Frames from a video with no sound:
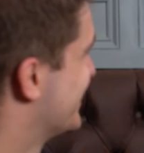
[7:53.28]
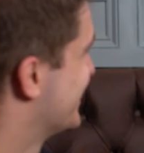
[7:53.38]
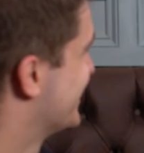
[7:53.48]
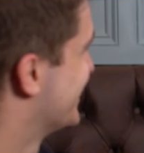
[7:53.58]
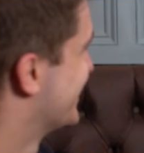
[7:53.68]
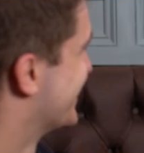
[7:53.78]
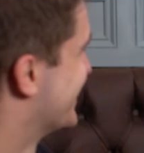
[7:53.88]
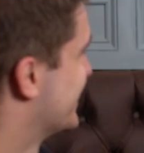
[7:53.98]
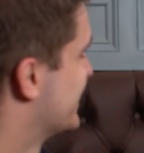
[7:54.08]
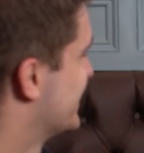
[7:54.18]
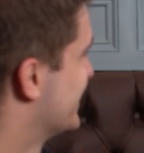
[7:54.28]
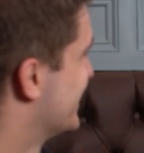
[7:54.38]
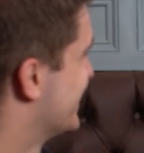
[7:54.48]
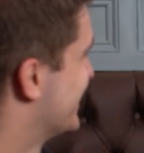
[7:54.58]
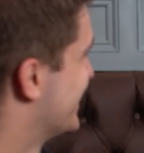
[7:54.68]

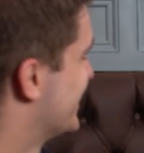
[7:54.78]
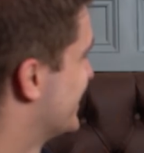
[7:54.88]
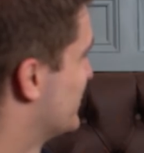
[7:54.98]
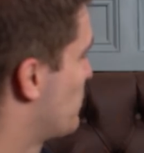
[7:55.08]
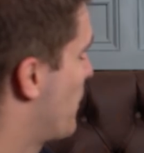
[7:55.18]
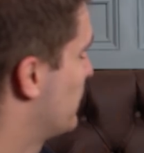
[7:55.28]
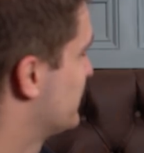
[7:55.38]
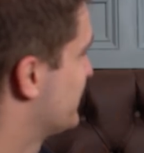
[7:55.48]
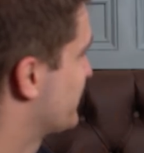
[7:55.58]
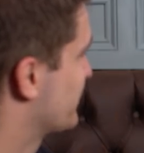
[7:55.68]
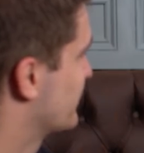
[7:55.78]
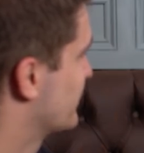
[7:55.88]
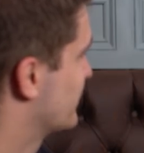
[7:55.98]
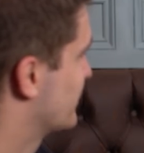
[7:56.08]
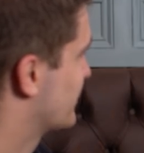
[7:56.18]

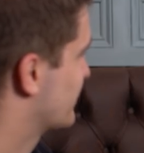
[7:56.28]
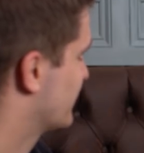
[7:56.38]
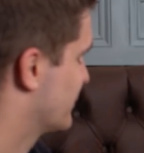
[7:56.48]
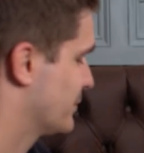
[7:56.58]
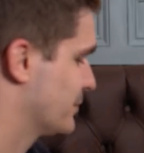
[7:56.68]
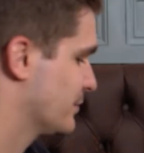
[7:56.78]
No words are spoken by the person on screen.